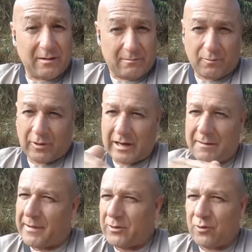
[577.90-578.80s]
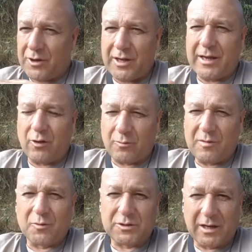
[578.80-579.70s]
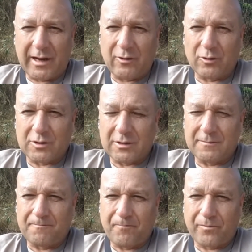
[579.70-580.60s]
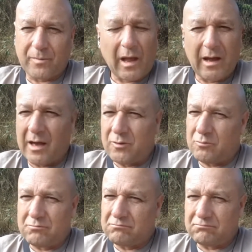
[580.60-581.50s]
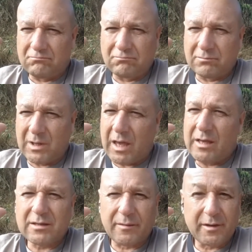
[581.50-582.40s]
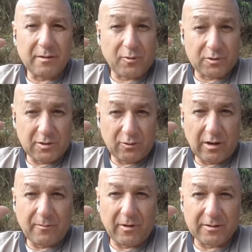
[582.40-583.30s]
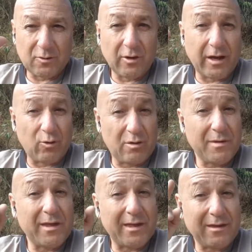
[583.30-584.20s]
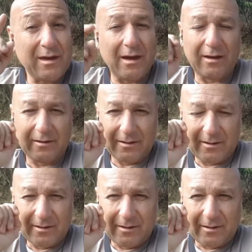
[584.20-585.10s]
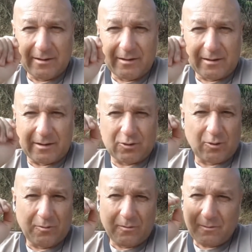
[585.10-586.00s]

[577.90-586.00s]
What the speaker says: In the night, when normally all of us rest, there's a 15-20% sleep during the day.